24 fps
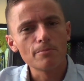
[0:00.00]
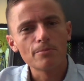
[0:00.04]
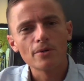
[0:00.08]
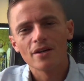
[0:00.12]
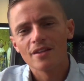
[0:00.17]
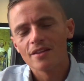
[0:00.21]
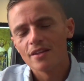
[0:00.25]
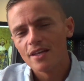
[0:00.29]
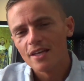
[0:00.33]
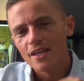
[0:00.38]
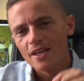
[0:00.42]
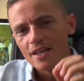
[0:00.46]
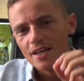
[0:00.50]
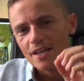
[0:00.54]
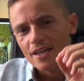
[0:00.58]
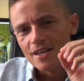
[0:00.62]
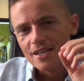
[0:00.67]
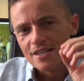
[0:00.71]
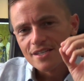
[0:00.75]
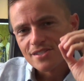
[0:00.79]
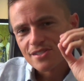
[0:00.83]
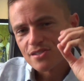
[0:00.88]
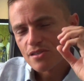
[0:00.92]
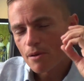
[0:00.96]
But
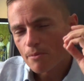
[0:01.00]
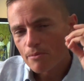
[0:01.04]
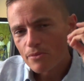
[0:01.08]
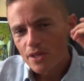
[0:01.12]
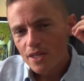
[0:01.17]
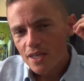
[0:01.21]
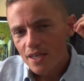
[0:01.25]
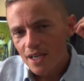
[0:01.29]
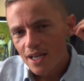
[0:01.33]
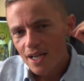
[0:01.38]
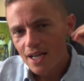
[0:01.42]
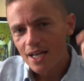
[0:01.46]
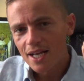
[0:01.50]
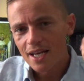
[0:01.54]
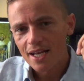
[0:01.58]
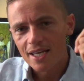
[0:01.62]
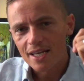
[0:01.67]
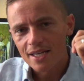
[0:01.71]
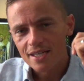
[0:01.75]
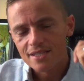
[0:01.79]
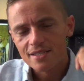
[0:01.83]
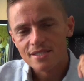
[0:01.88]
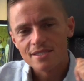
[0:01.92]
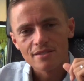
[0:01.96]
something
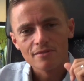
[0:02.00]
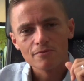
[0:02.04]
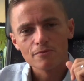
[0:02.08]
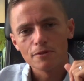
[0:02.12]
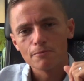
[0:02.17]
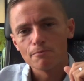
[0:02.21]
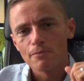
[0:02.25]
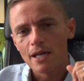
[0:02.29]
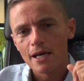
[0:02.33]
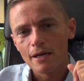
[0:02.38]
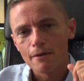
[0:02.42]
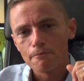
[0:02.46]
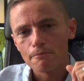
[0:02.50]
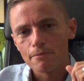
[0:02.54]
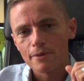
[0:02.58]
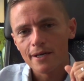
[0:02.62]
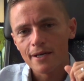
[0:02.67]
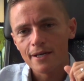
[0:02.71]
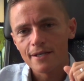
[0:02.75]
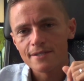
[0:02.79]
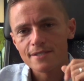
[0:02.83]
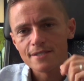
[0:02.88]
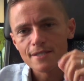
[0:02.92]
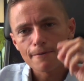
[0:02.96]
clicked with
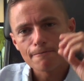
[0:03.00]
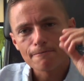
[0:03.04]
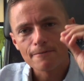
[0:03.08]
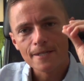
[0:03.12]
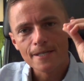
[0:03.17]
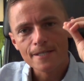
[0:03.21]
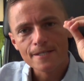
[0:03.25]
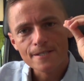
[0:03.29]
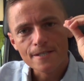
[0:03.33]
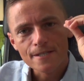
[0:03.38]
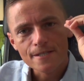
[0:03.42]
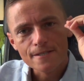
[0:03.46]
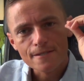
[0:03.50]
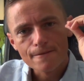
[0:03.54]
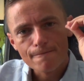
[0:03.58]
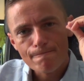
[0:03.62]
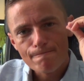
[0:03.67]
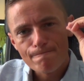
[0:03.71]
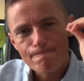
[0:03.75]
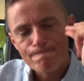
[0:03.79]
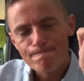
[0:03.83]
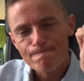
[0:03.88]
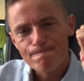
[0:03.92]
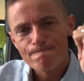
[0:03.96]
Blancpain, something just,
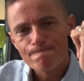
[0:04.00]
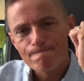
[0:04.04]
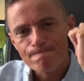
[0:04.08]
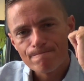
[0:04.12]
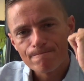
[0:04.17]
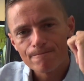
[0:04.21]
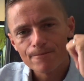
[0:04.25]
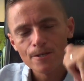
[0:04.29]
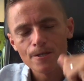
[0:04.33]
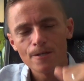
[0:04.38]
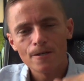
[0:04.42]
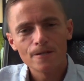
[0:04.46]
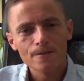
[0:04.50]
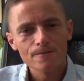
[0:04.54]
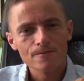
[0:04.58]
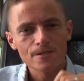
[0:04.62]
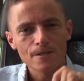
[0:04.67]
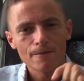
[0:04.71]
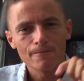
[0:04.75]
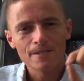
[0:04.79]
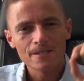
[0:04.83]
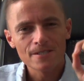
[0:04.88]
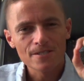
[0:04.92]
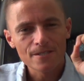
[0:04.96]
you know,
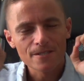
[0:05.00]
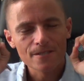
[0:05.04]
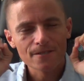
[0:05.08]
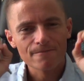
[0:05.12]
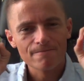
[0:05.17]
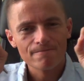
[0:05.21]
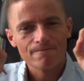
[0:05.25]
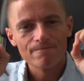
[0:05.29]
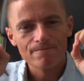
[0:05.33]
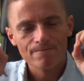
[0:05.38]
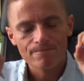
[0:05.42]
something just,